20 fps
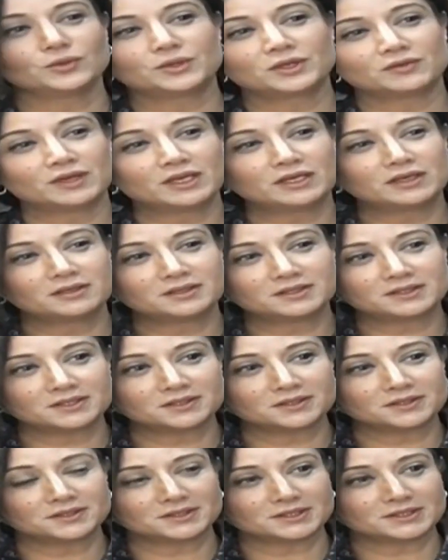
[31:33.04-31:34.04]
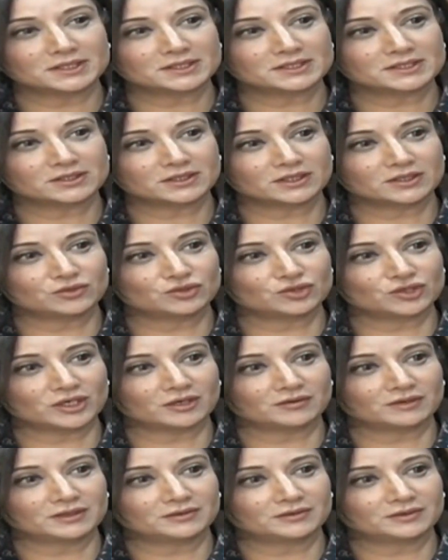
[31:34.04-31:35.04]
Can you give any incidences? Can you
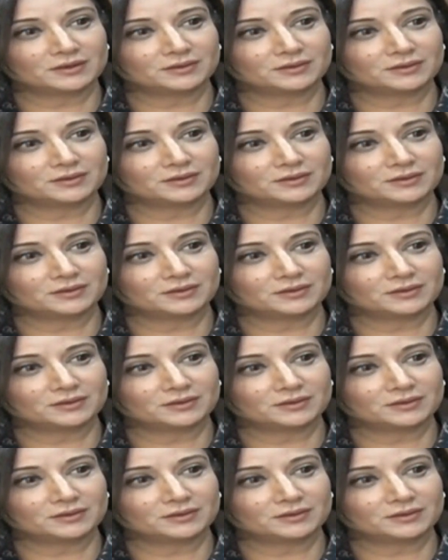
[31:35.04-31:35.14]
share